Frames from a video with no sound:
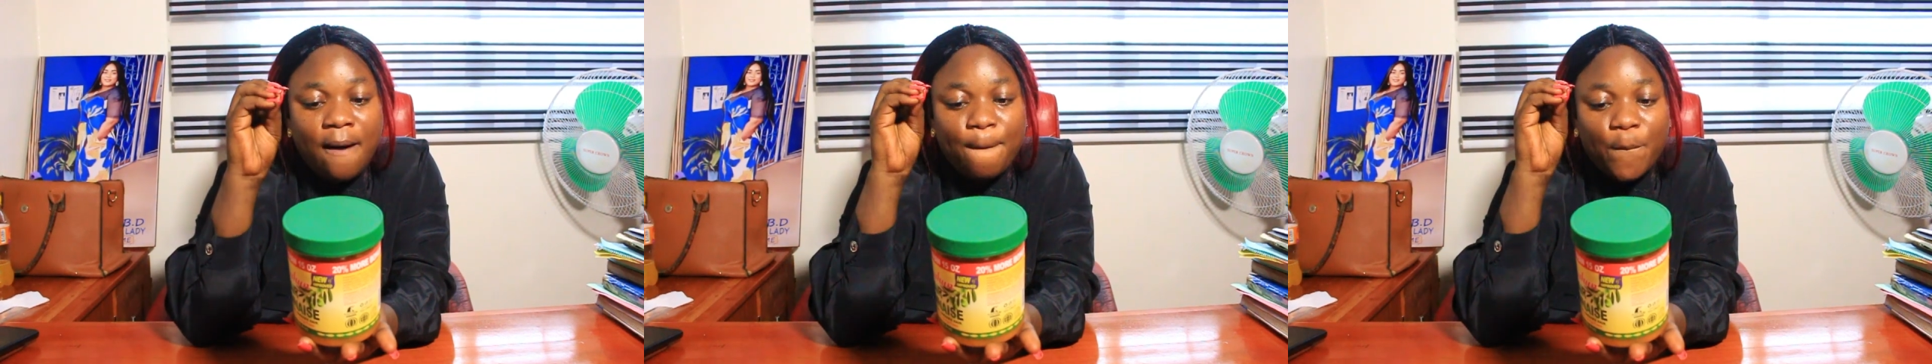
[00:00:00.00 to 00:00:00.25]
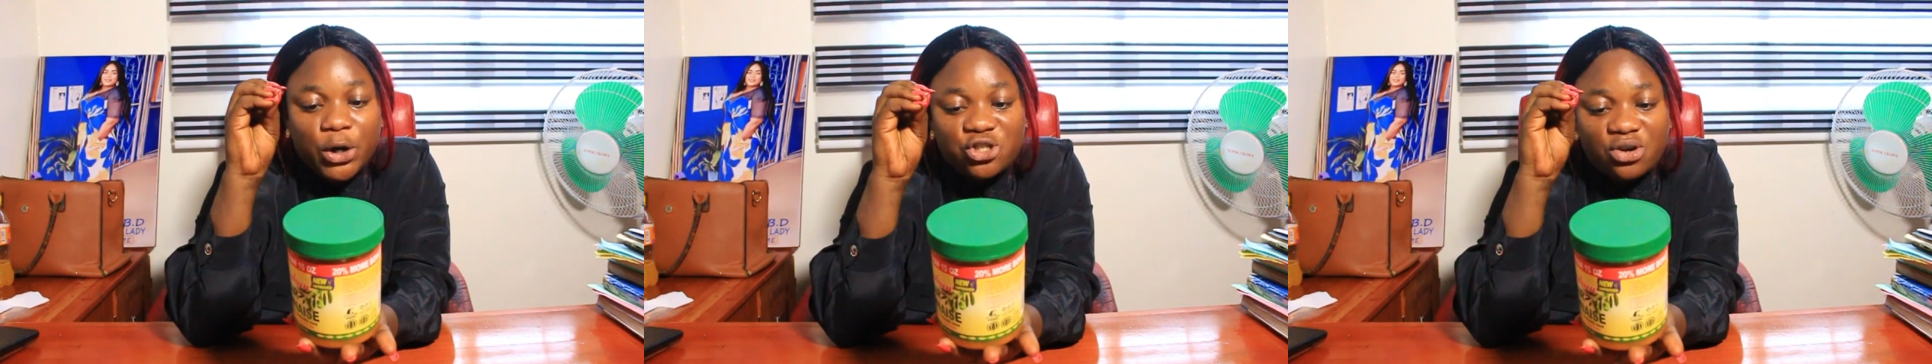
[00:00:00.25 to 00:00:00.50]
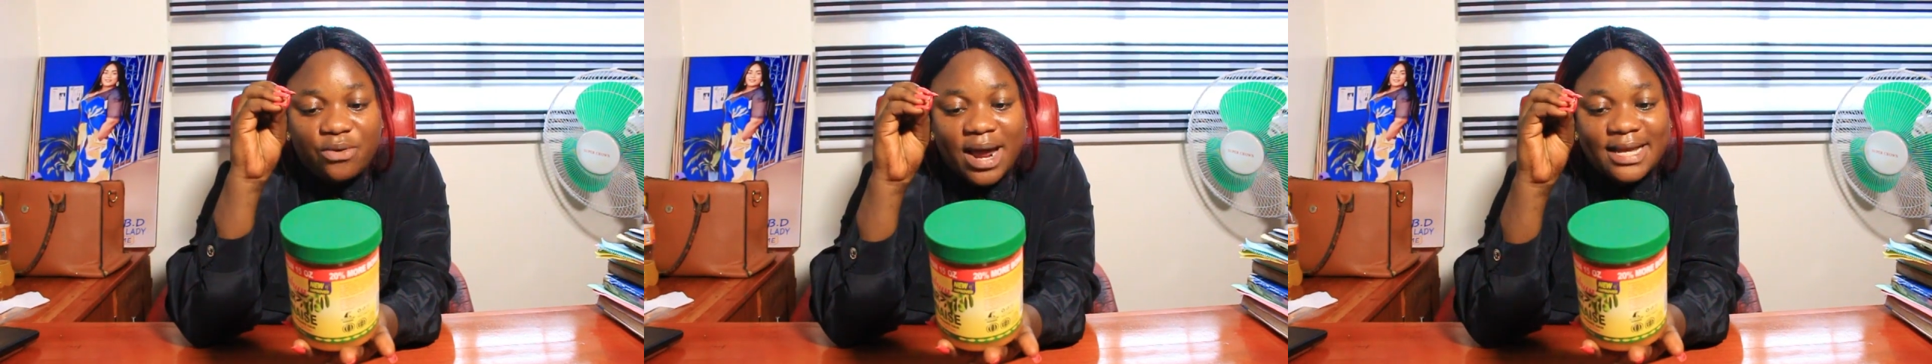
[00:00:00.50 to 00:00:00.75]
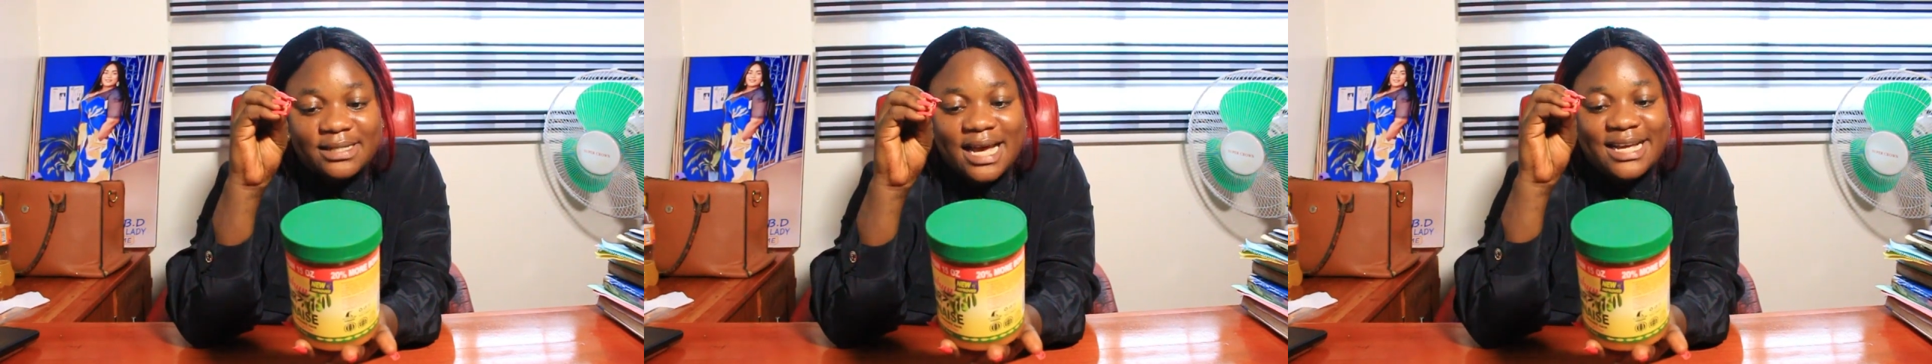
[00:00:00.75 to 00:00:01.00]

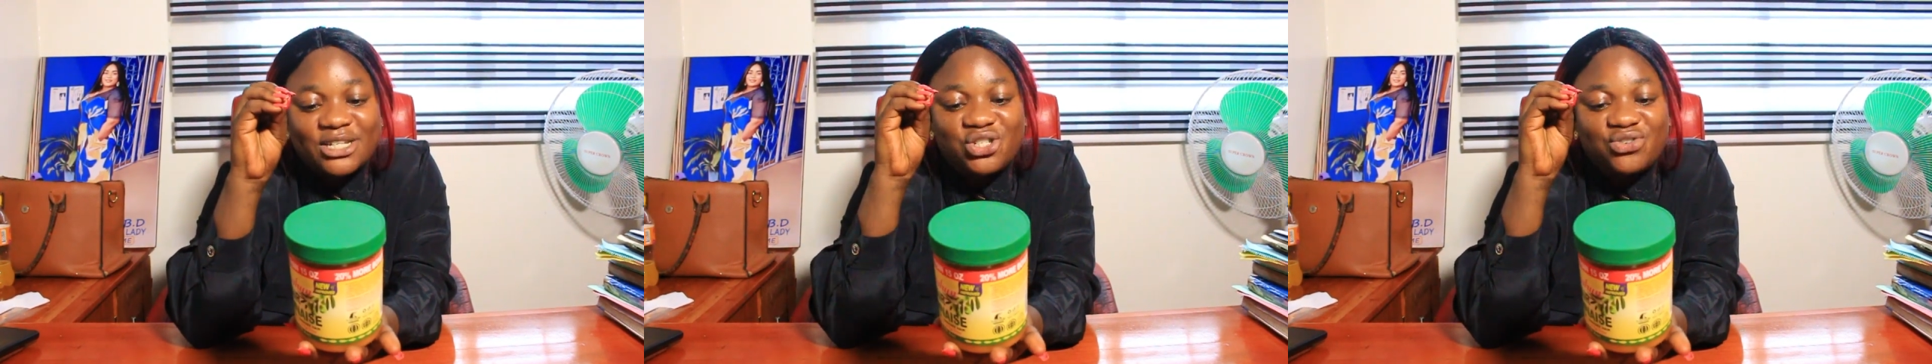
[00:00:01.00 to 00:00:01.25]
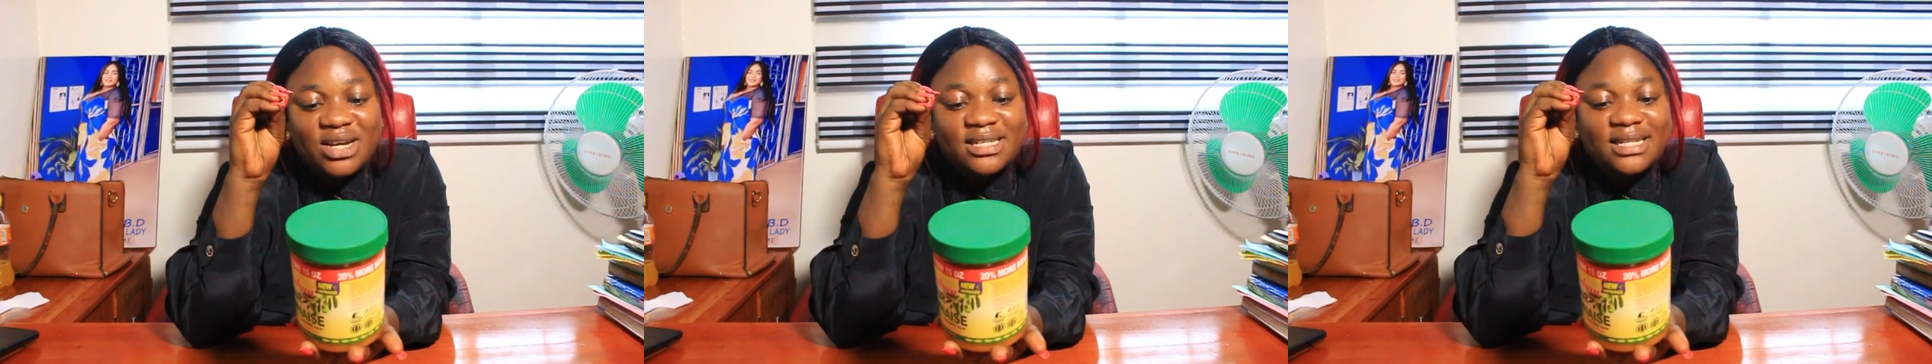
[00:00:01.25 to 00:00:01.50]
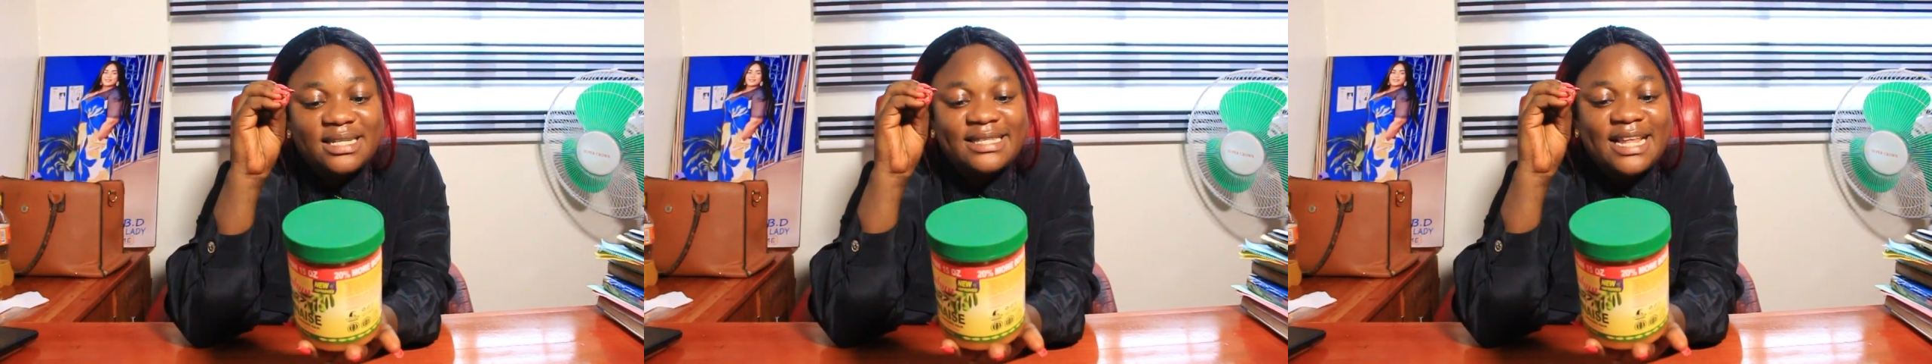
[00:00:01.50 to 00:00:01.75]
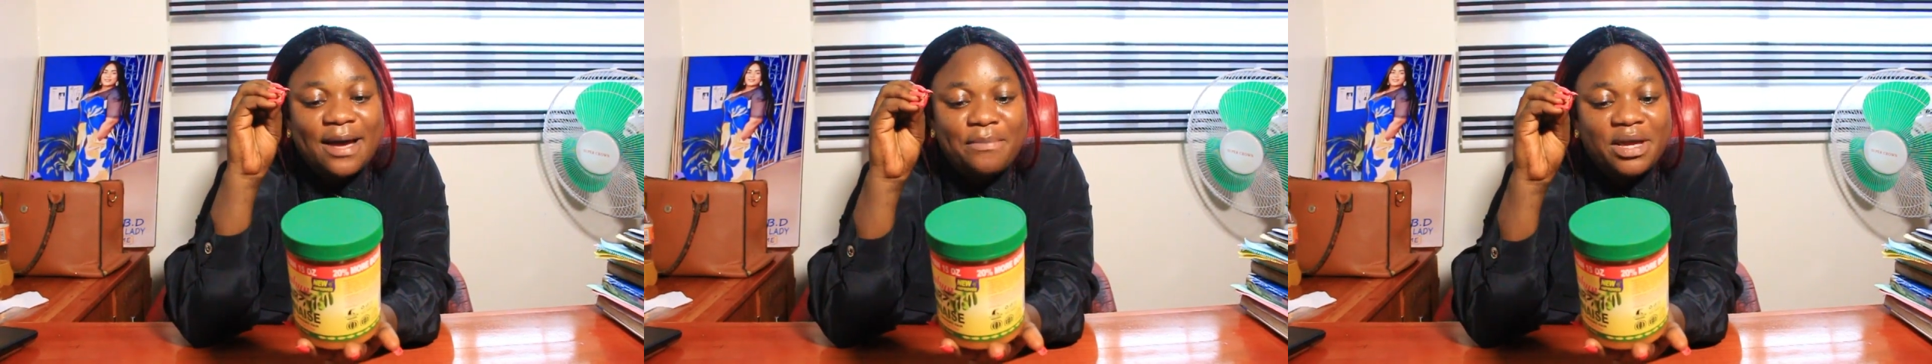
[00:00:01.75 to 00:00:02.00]
moisturize and
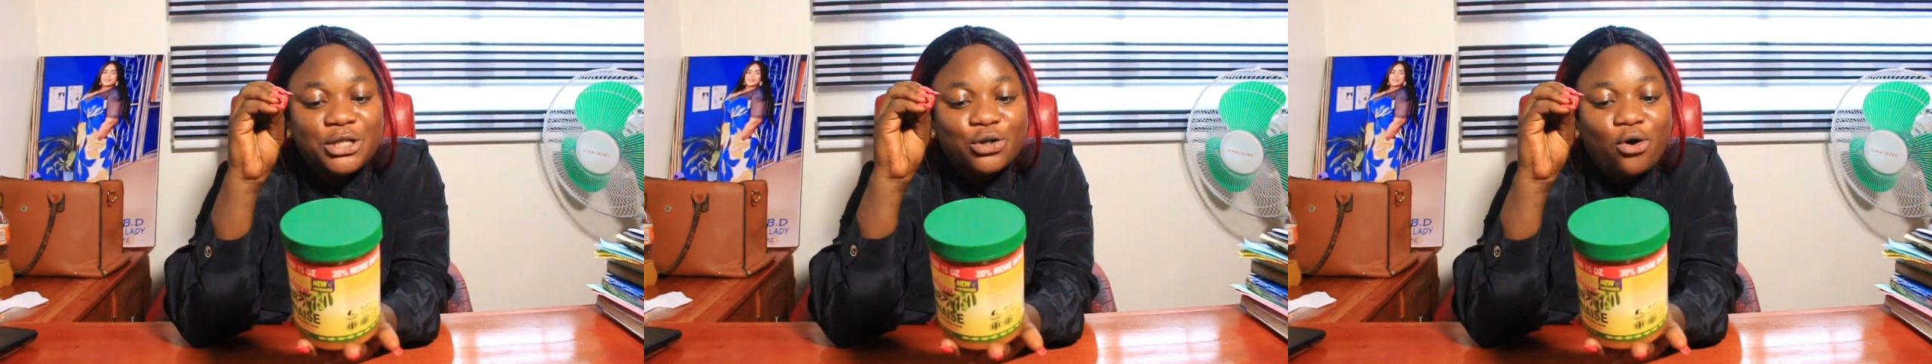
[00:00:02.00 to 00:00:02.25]
straighten damaged